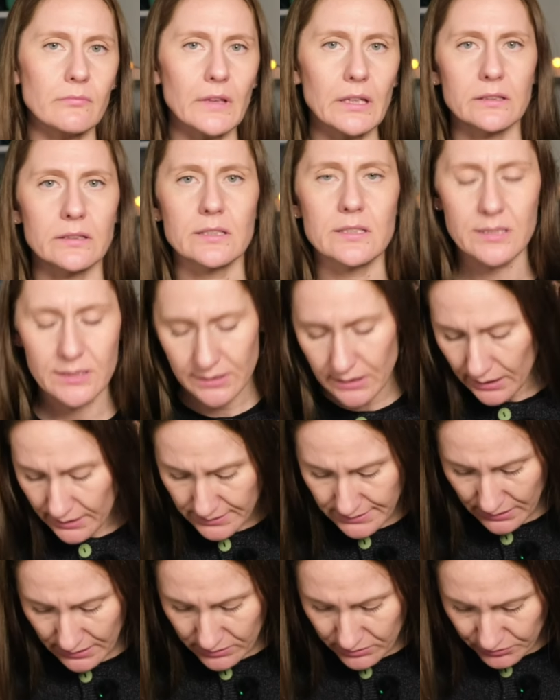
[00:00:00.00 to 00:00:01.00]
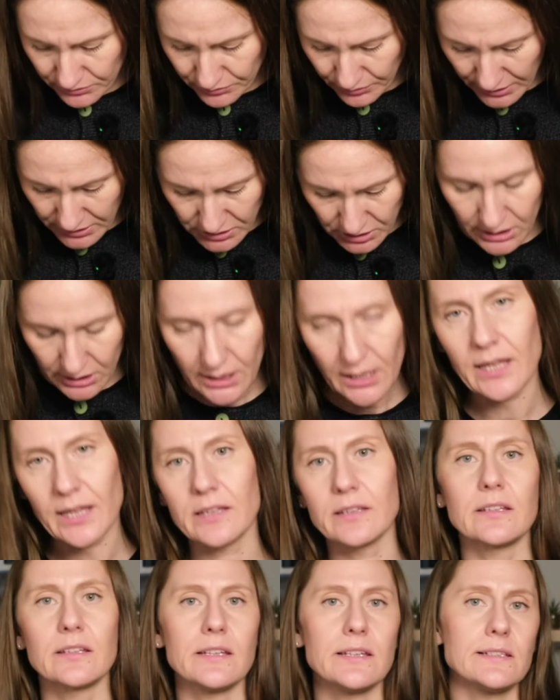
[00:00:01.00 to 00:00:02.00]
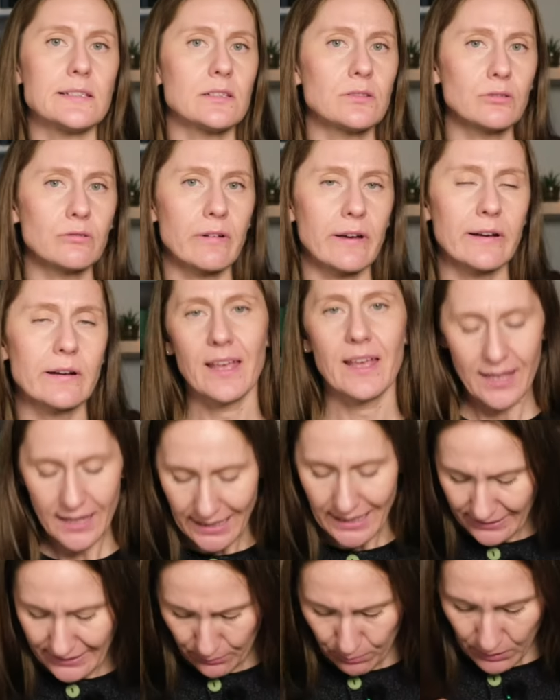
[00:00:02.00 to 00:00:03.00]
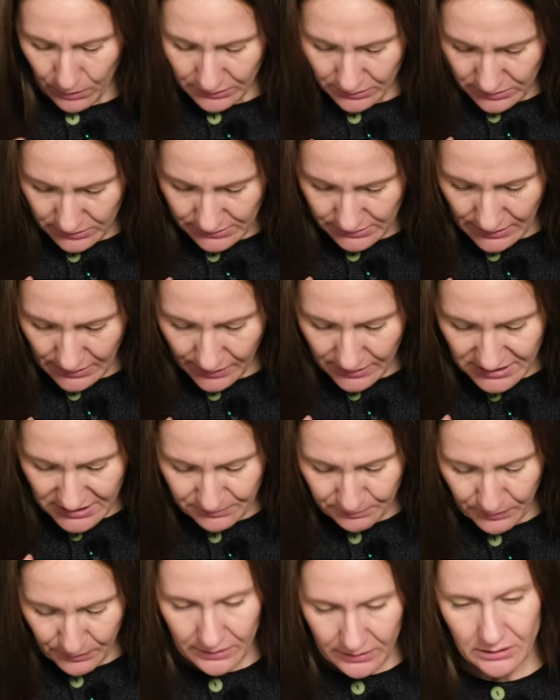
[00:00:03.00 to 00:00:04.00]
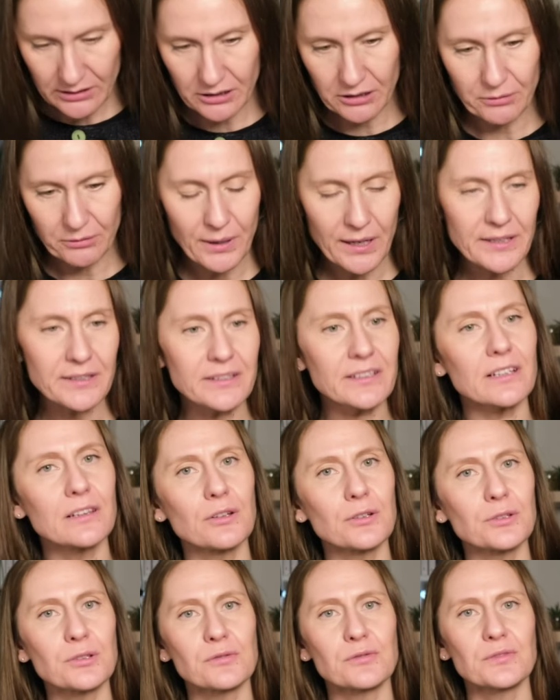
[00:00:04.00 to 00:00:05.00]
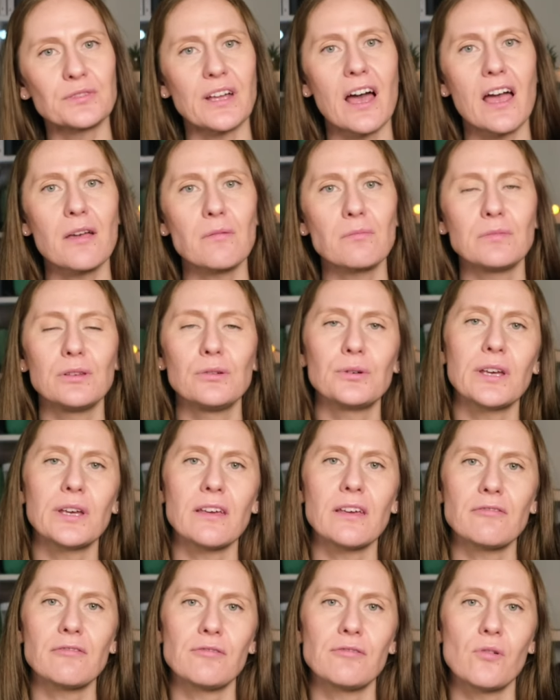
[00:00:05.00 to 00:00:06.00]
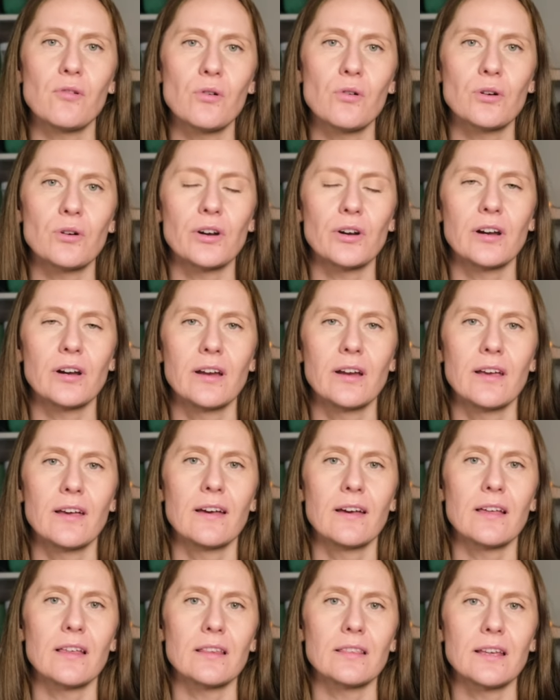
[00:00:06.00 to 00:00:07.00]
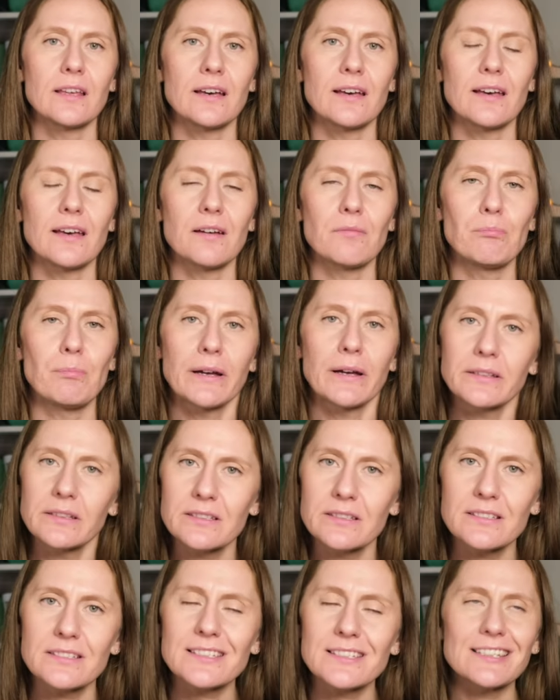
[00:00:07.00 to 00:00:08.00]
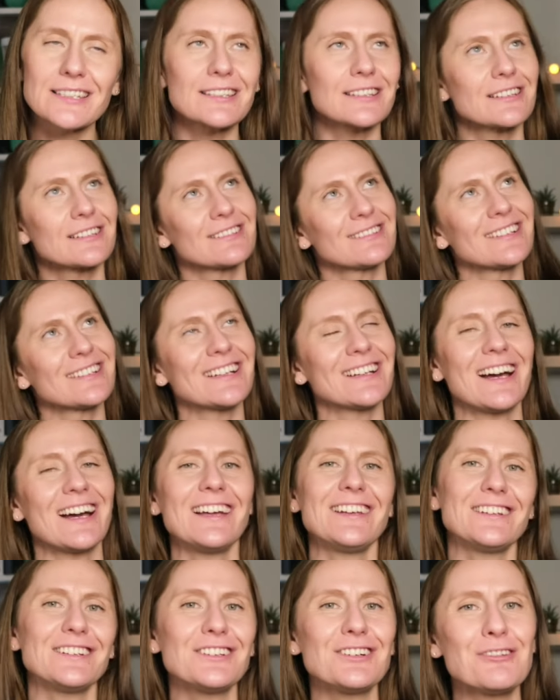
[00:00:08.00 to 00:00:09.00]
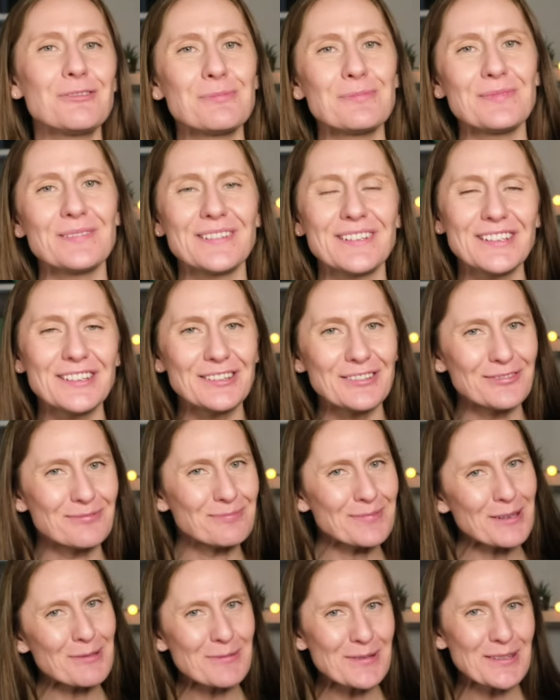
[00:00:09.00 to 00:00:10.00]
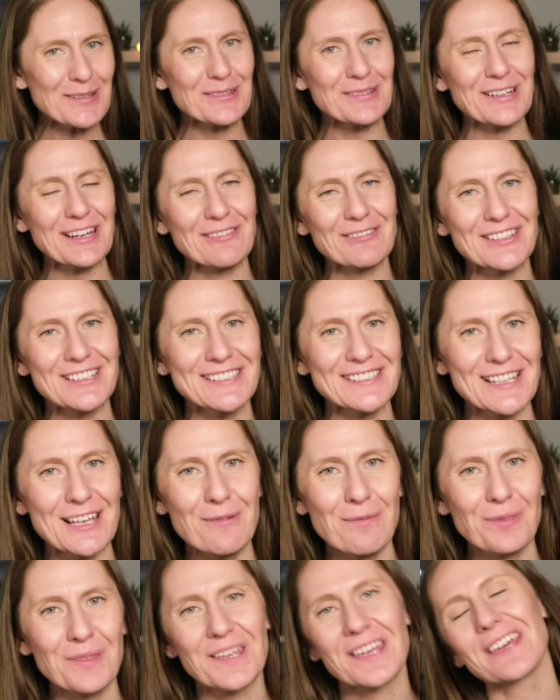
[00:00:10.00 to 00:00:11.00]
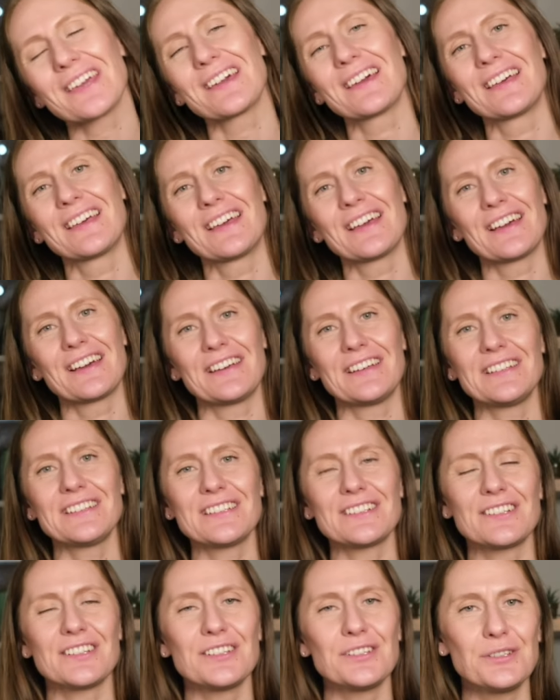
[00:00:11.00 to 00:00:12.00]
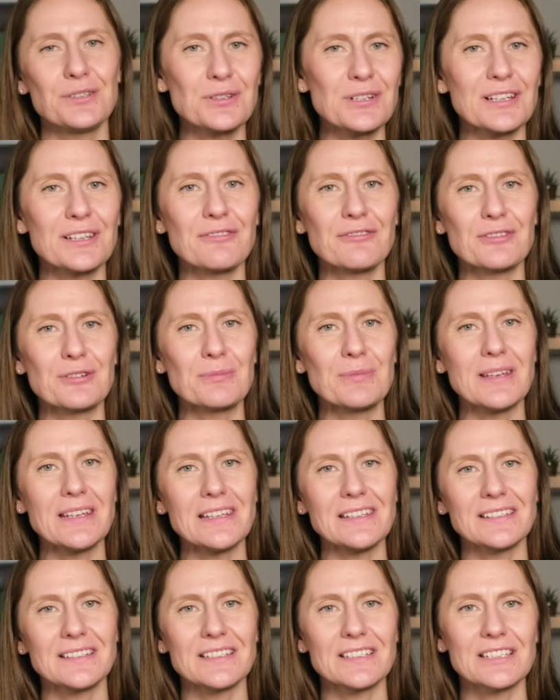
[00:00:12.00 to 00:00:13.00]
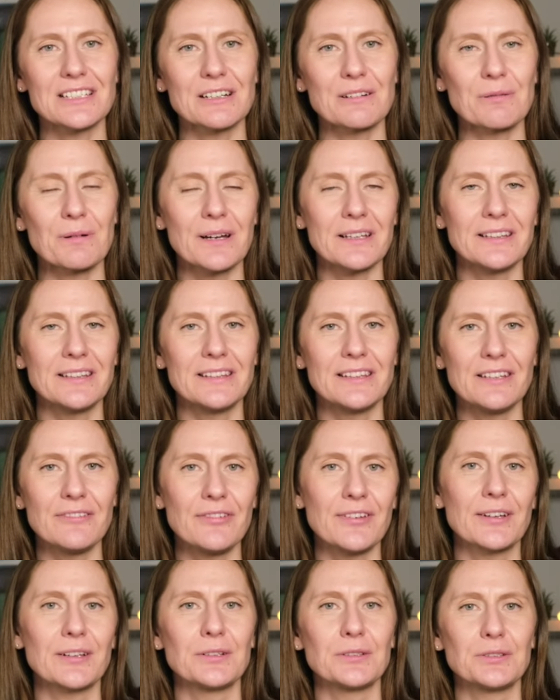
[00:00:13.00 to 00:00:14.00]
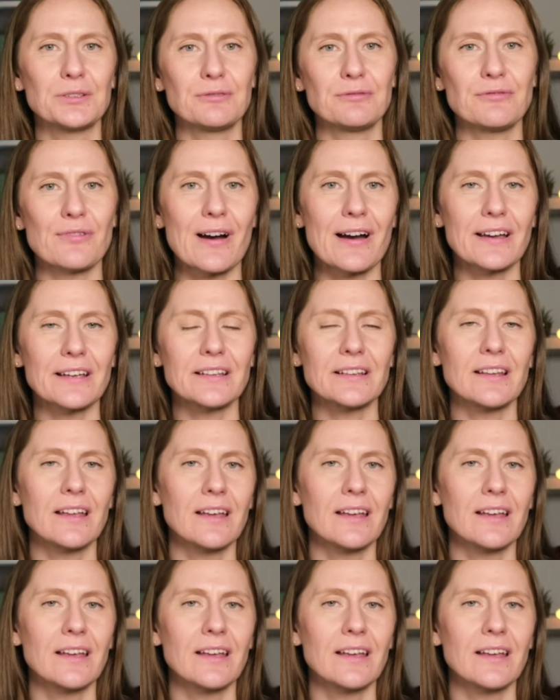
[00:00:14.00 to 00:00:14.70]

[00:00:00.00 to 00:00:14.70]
It's nice and stretchy and easy to wear. And the buttons, I spent quite a lot of time looking for the buttons, and I don't know, maybe you have the same thing. Usually for me it is quite difficult to find